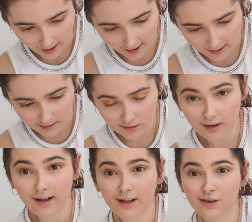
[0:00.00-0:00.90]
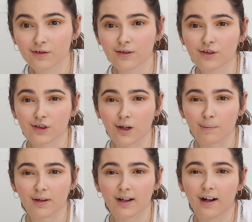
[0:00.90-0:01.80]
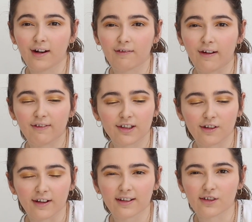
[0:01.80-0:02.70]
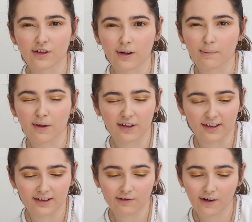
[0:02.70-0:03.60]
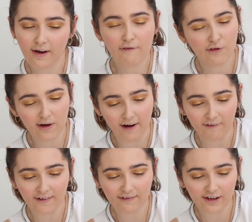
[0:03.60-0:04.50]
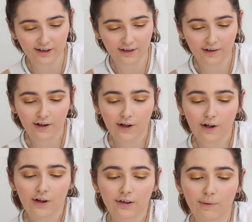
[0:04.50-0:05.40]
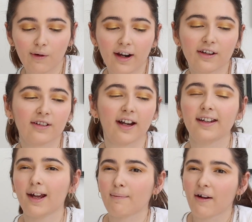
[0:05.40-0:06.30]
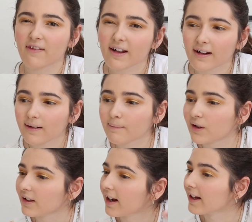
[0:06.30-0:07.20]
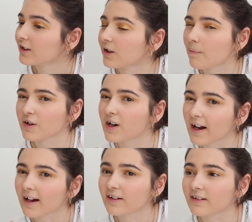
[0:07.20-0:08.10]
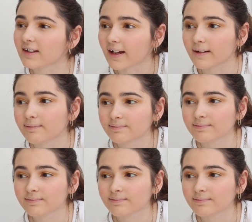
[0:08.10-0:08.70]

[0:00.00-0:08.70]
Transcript: And I guess you just open it kind of like this. Sorry I didn't show you because it's all going to fall out if I show you. So what I do is I take my finger, because I like so much highlighter, it's like